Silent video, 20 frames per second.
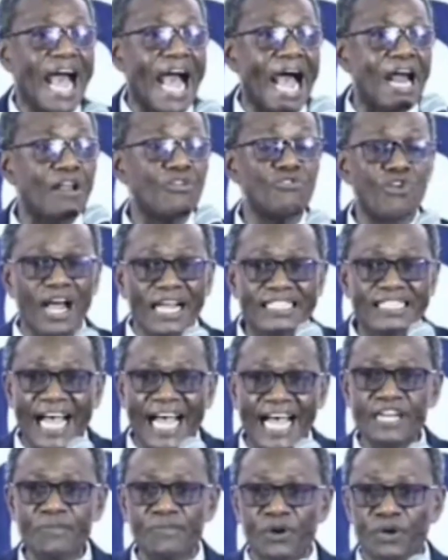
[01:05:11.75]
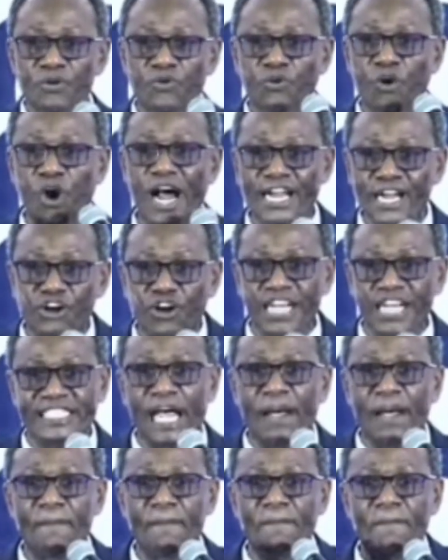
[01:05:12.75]
anointed him with Holy Ghost
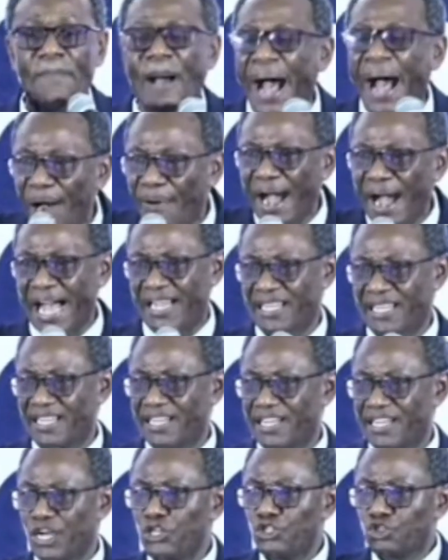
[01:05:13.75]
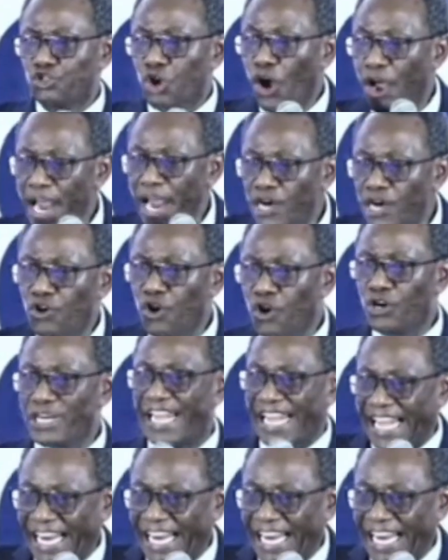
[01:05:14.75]
and power, doing good, healing